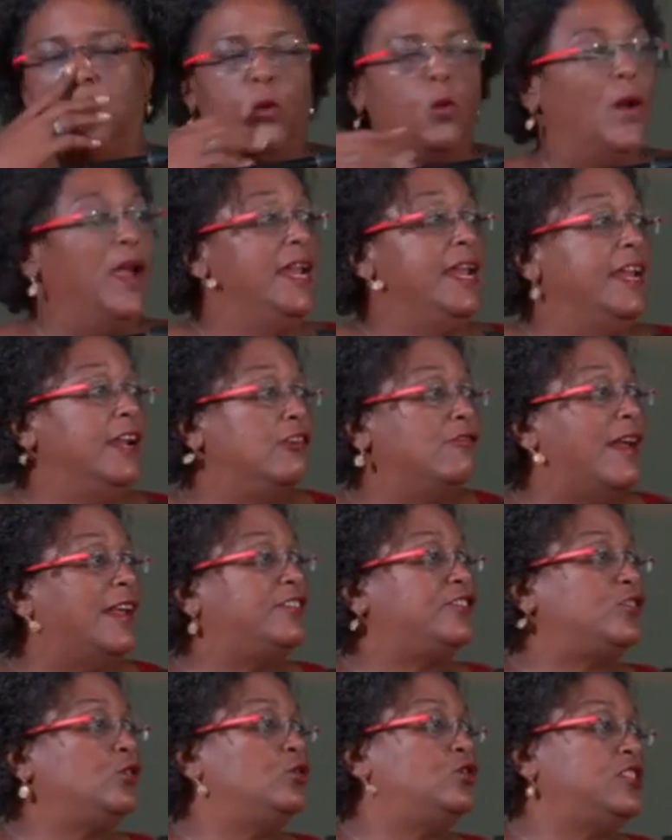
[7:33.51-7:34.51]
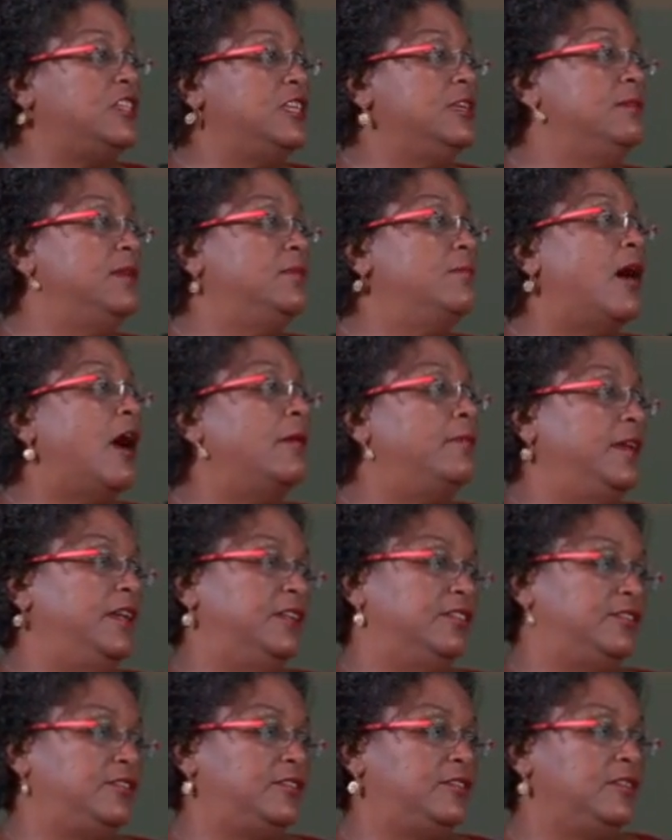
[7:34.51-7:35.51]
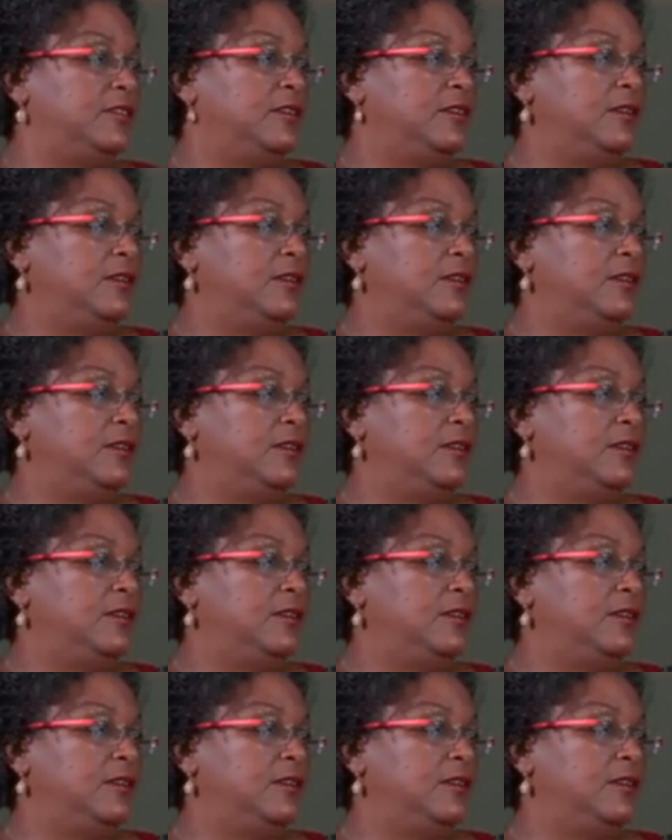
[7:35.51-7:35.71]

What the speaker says: We need a rescue team in Barbados.